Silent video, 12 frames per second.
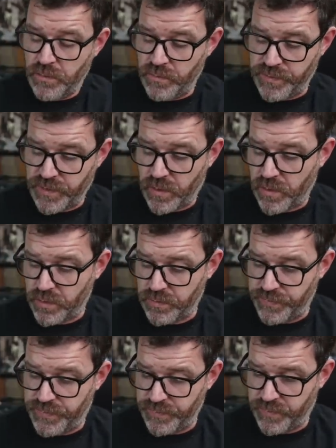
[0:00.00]
with the
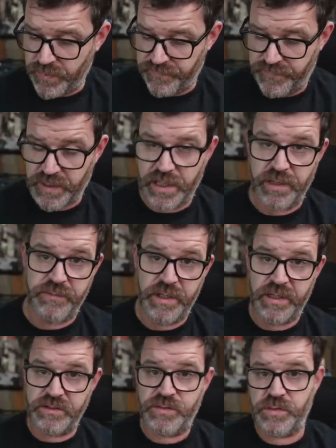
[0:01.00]
Arkel 2.5, and
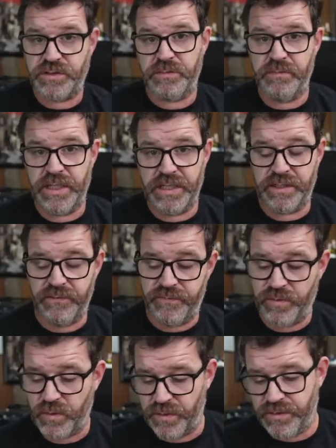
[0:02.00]
I'd switch them back and
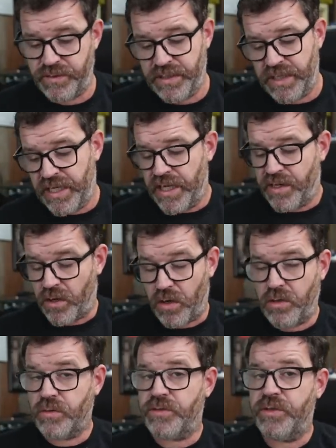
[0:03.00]
forth. The
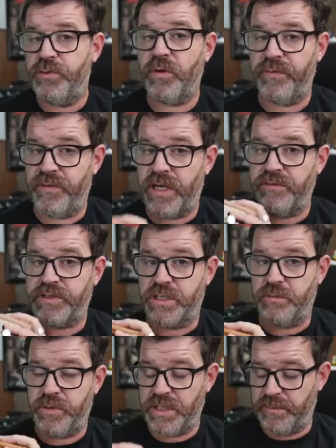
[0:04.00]
Arkel 2.5 is
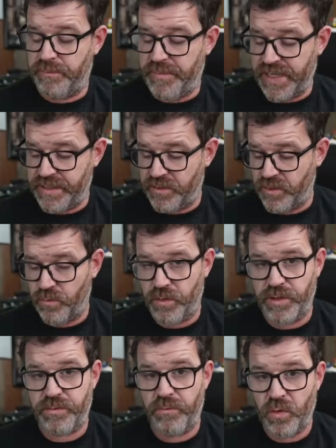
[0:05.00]
going to play better
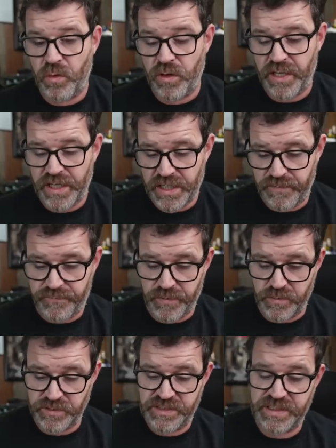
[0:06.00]
with more
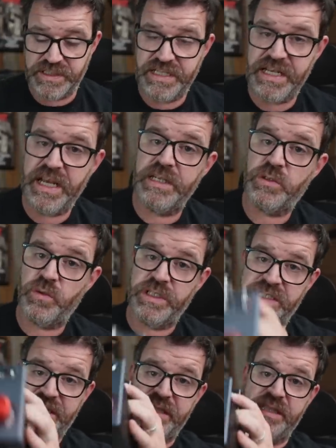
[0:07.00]
headphones. The
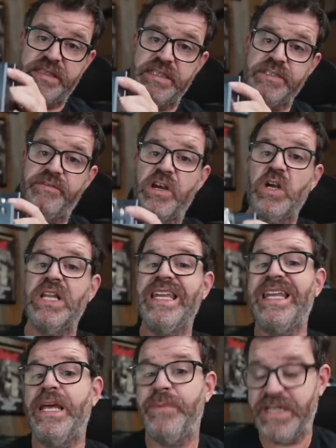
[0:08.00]
TA26 is very
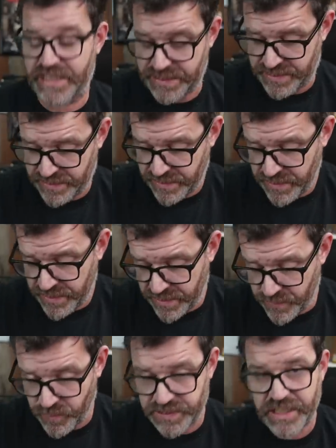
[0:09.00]
limited
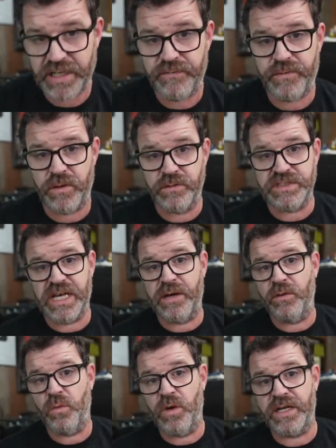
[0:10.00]
in which headphones I
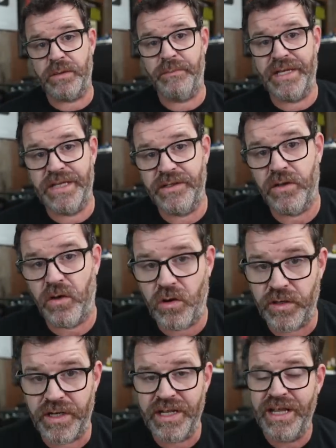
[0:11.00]
would recommend
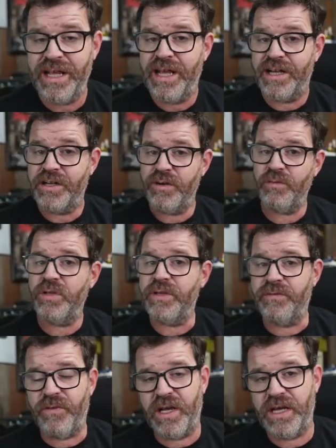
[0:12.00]
on it. Couldn't really
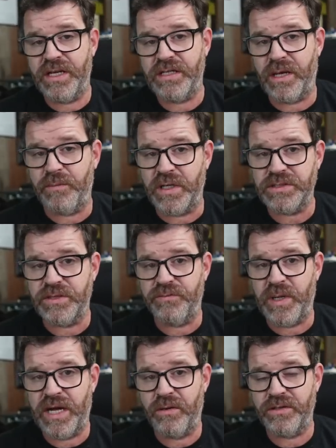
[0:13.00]
find a bunch of
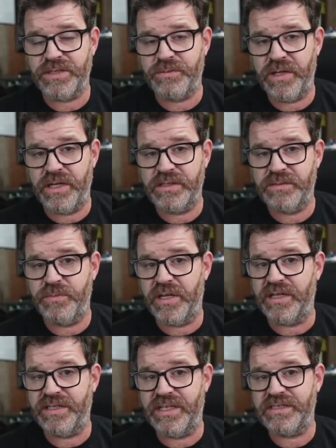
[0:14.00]
power specs, but
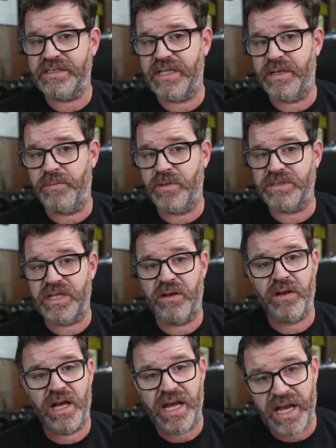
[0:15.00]
it does say it puts
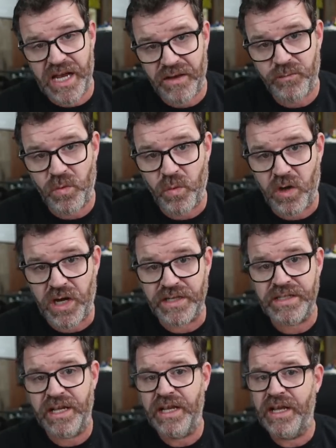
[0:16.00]
out a half a
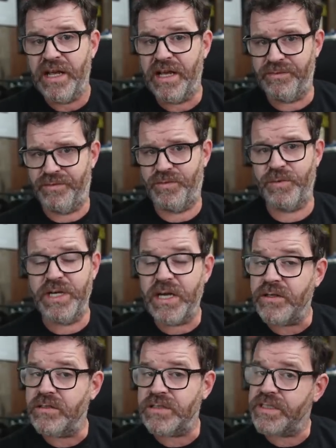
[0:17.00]
watt at
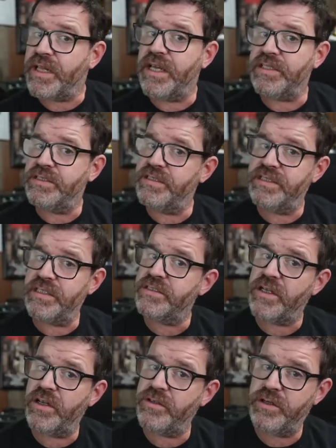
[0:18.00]

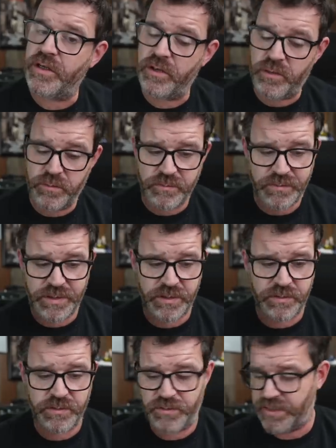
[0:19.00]
300/600 ohm. I
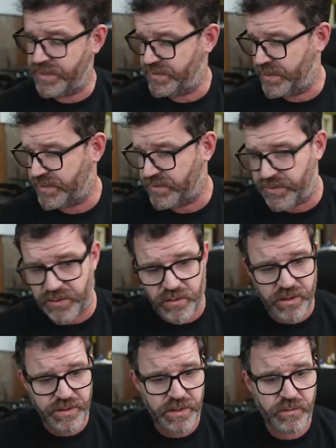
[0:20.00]
don't exactly know
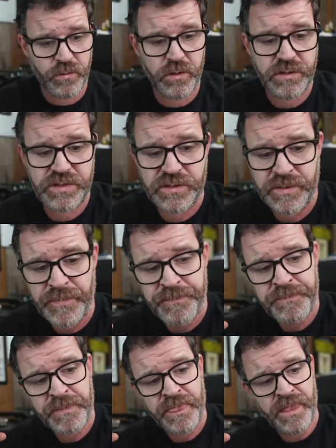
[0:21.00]
how that works.
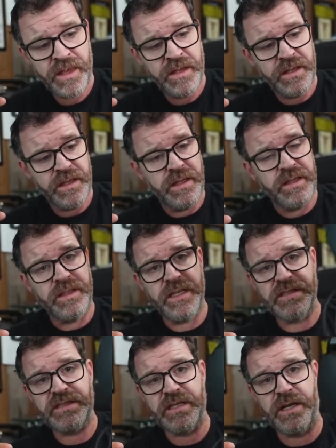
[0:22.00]

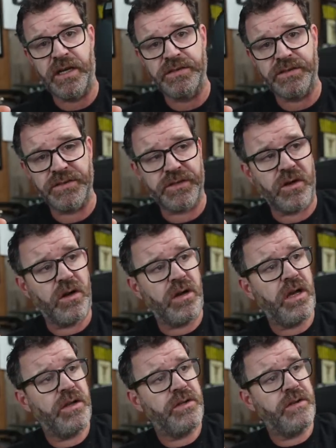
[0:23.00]
These Sennheisers are
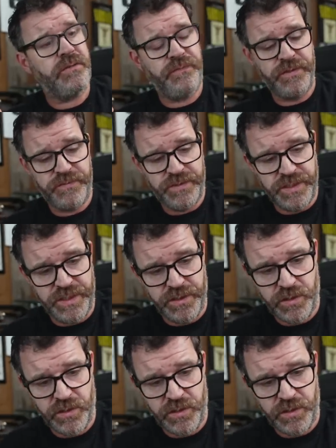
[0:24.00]
150